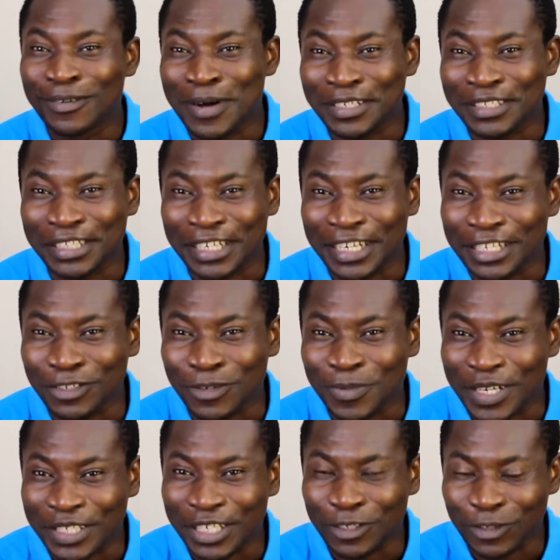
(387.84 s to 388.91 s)
once they get
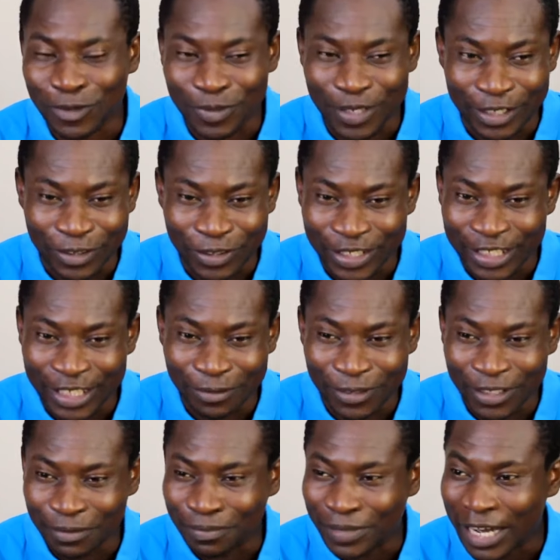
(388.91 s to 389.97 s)
some access to money, you see them,
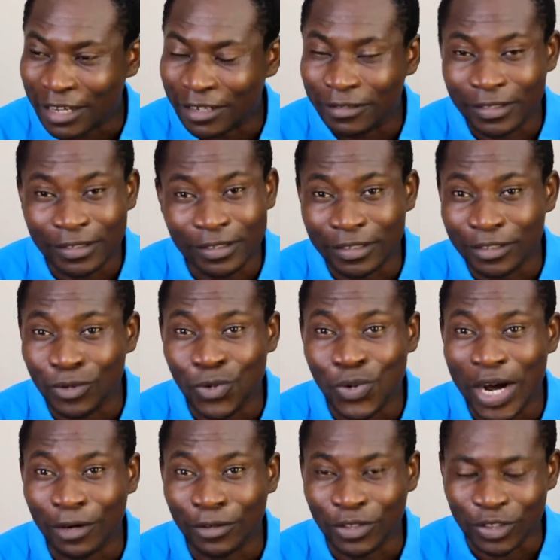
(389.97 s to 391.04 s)
they buy
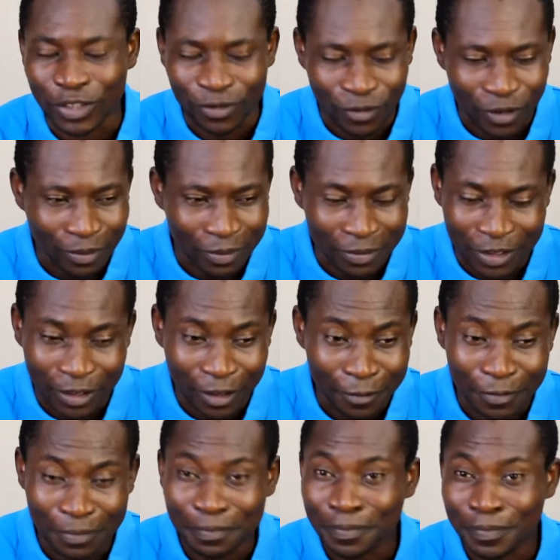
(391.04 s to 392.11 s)
new houses from, you
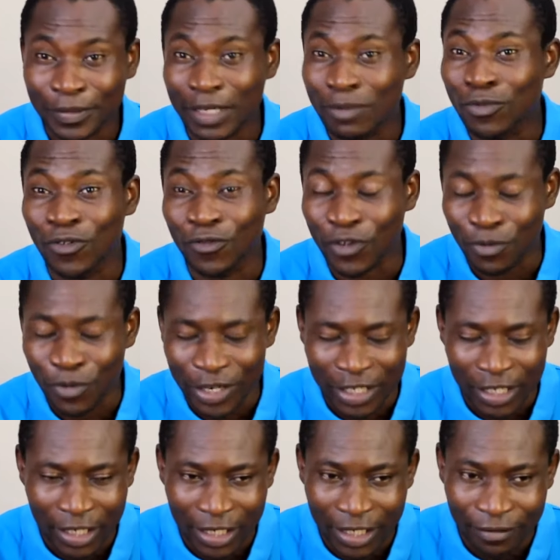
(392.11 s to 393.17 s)
know, they move from where
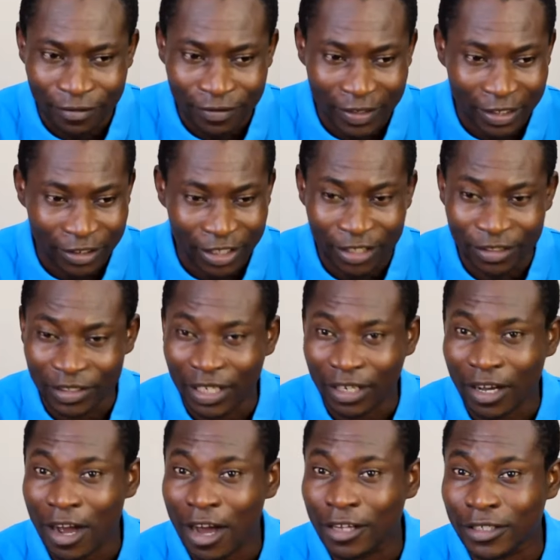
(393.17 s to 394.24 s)
they live, they change their
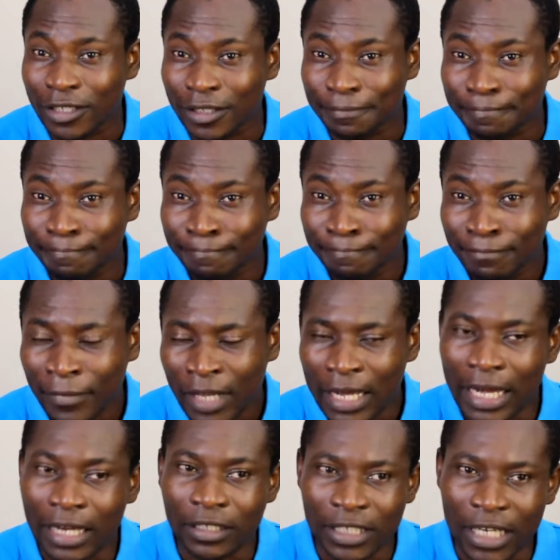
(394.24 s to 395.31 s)
cars,
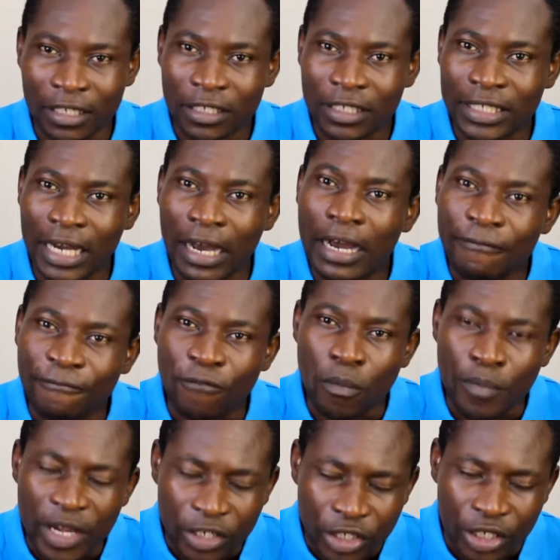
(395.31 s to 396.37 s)
and yet their
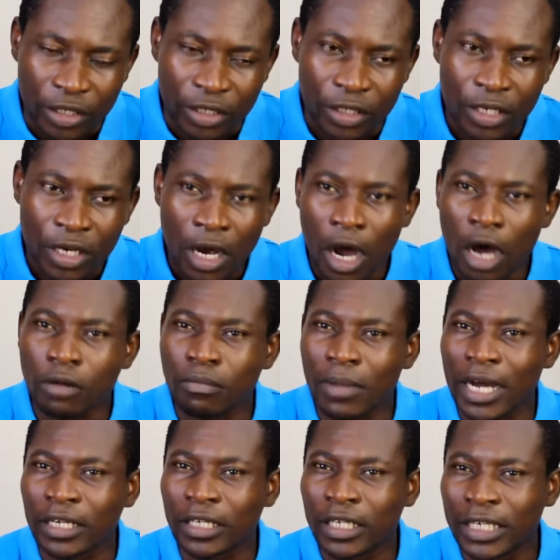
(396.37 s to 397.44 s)
information on
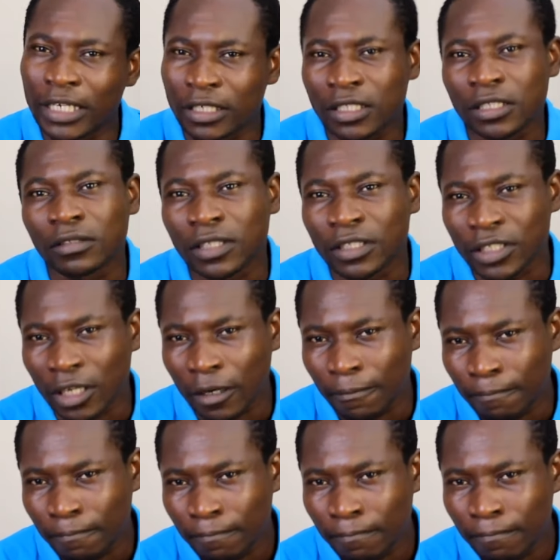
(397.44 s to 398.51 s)
money is still the same.